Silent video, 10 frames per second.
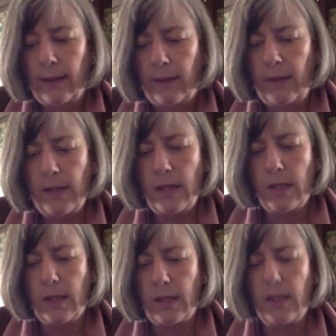This
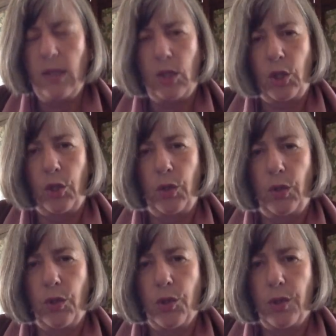is
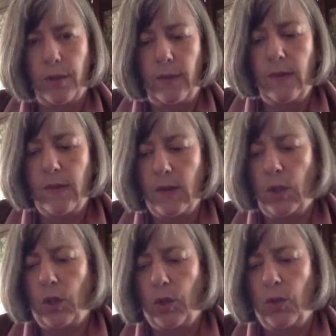huge. This is a
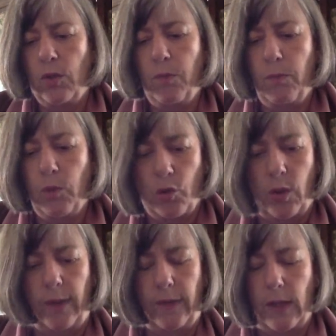huge
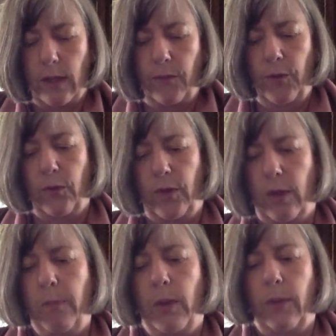choice, and I feel
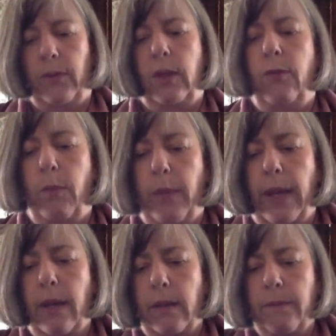very positive
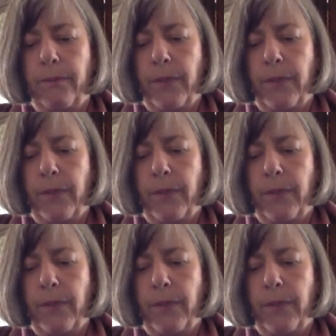about it.